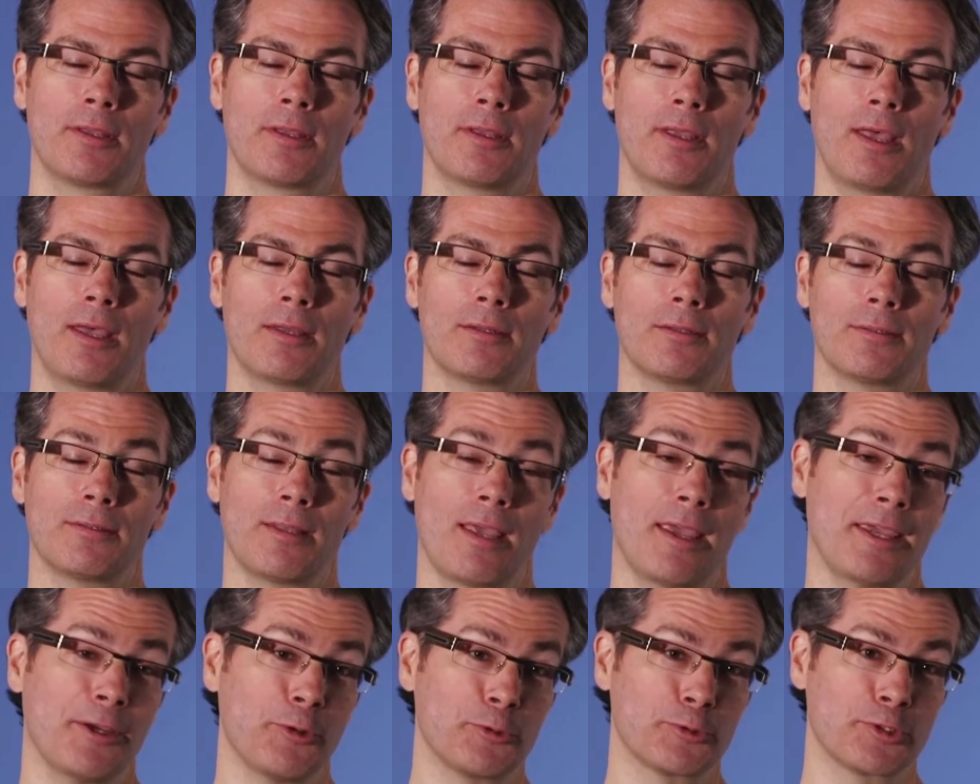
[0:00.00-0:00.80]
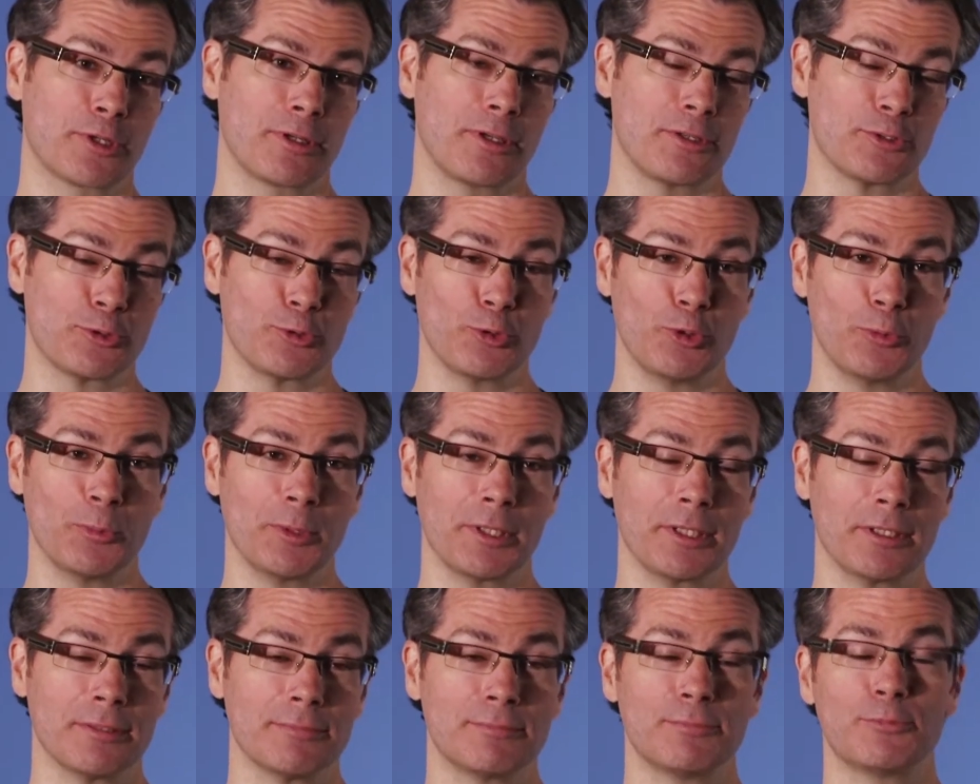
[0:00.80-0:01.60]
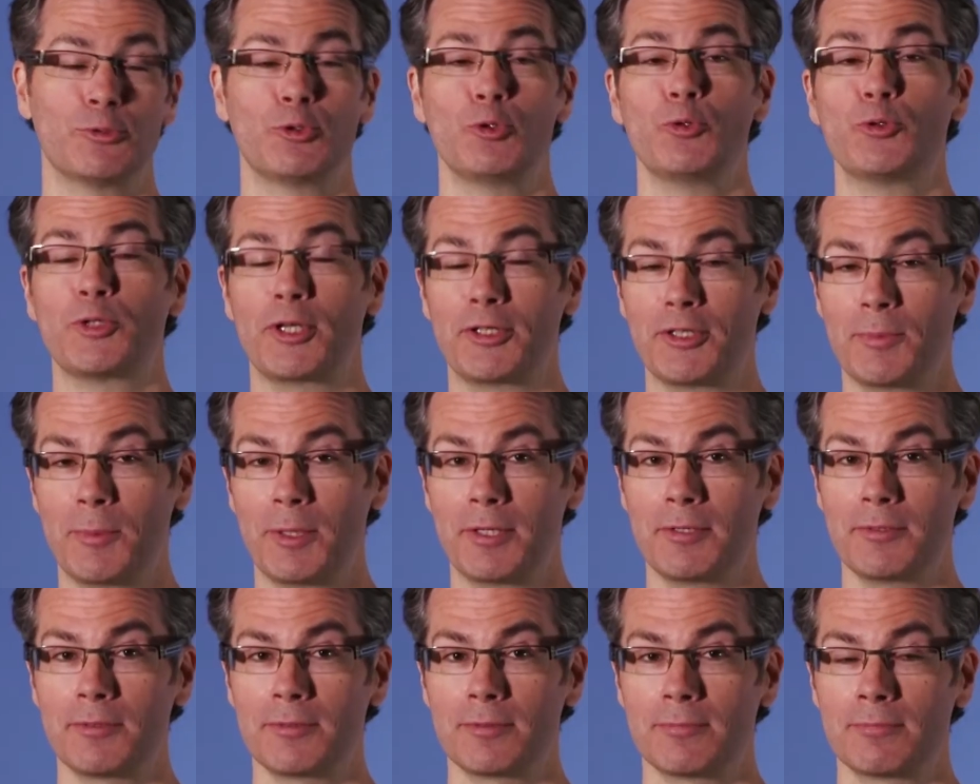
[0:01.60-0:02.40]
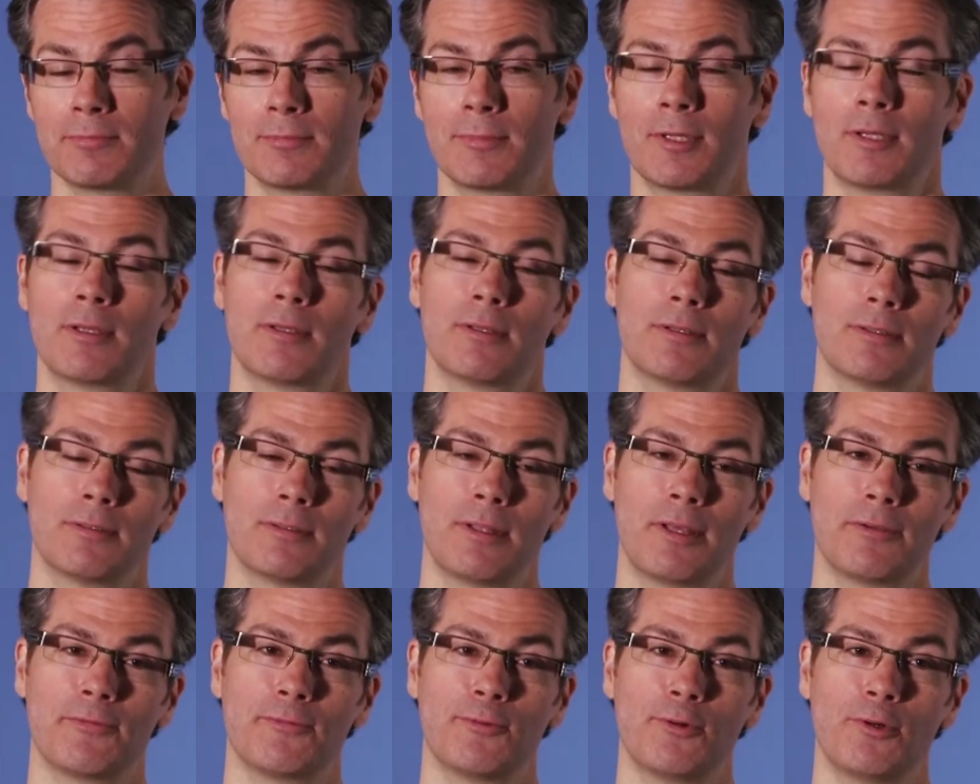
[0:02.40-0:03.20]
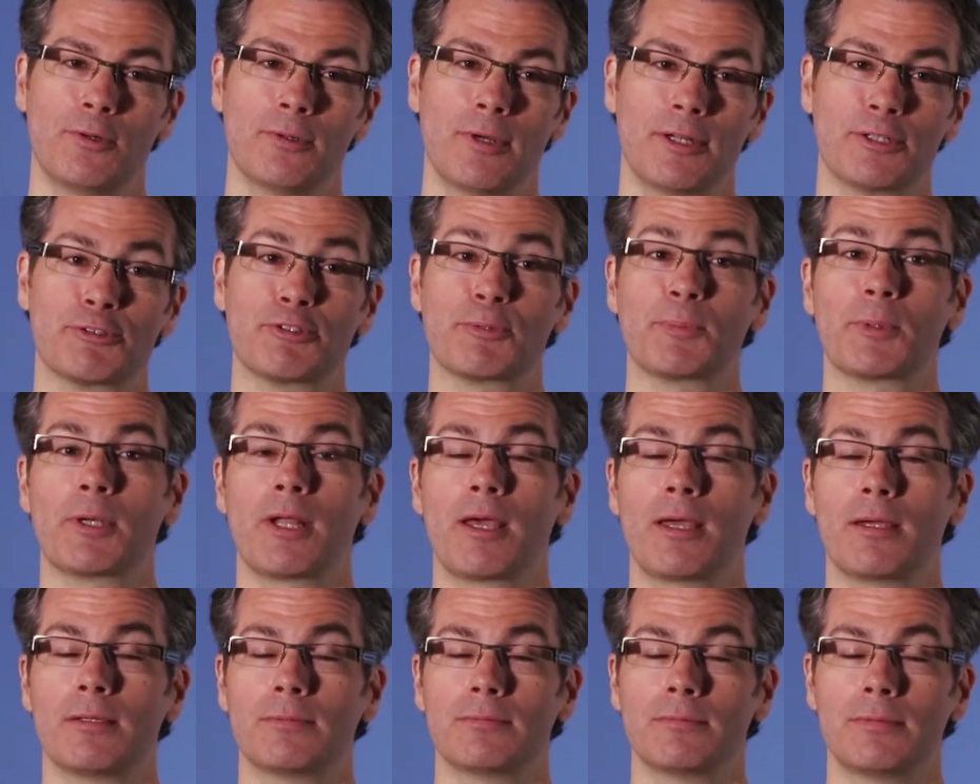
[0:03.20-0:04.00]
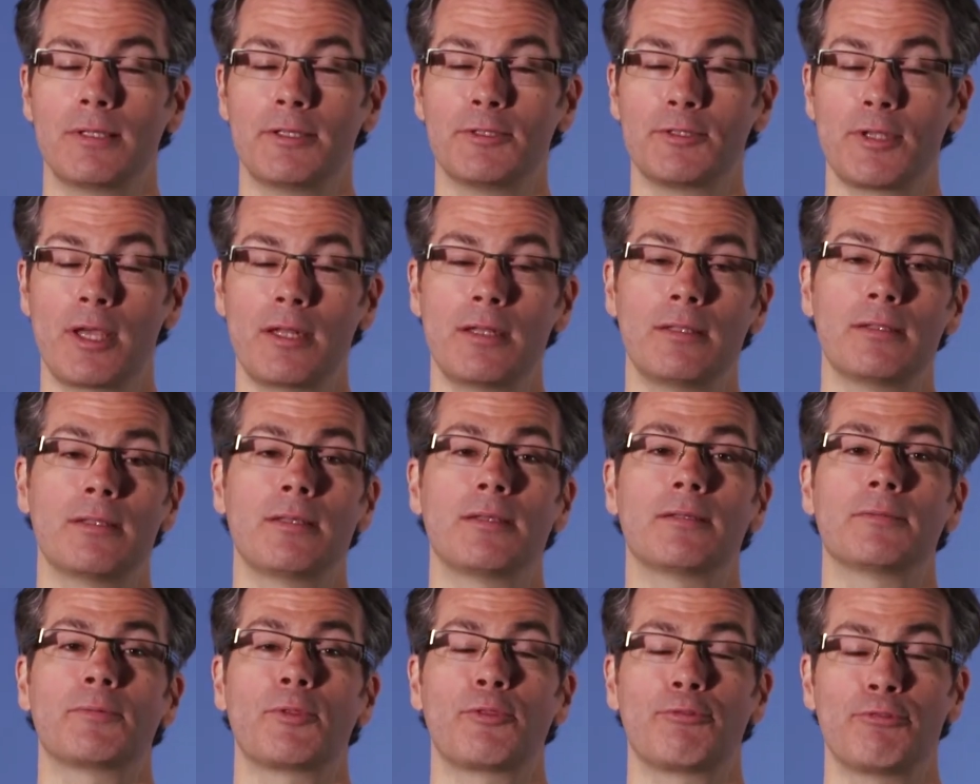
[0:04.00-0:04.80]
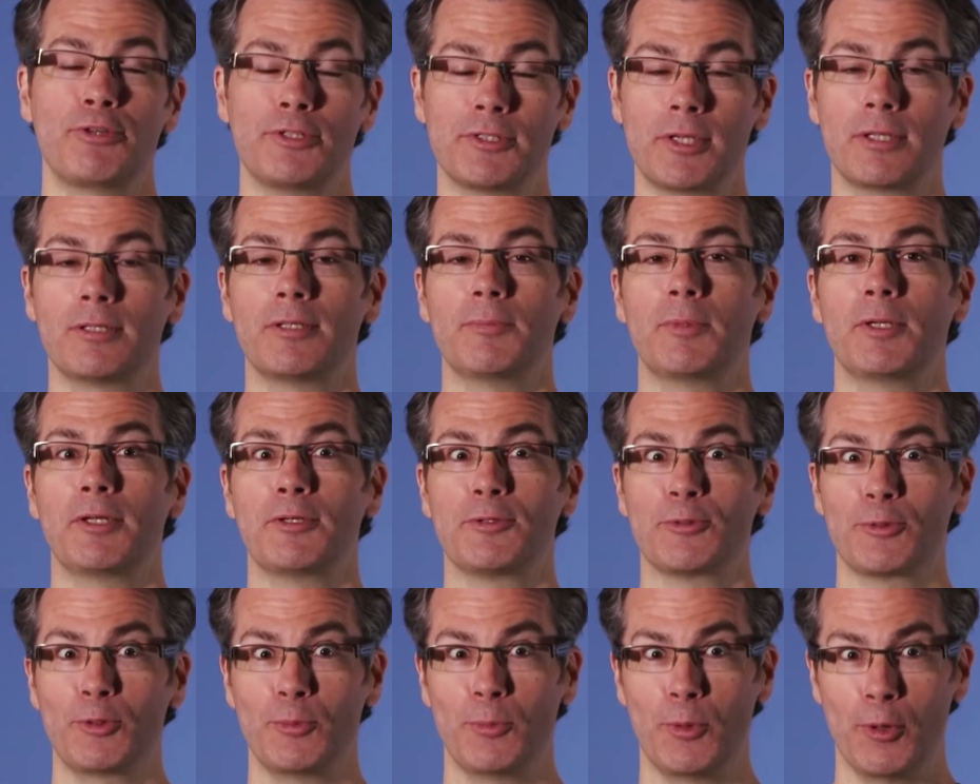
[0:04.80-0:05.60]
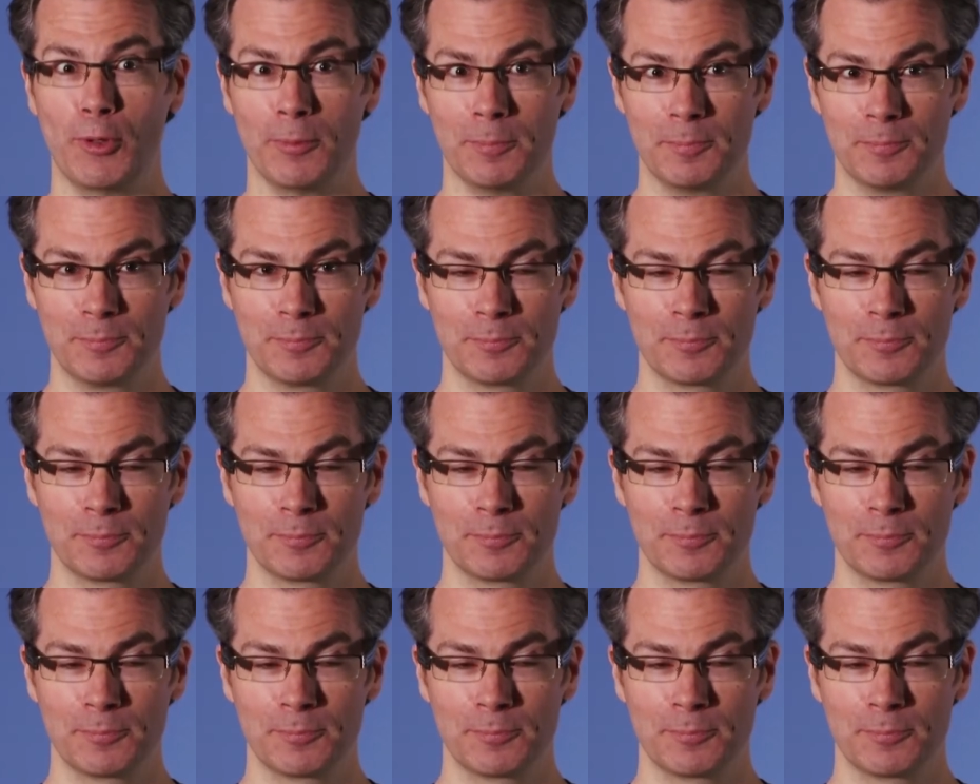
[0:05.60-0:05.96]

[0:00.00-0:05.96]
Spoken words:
And the aorta is normally 2 centimeters. Therefore, a AAA is anything 3 centimeters or more.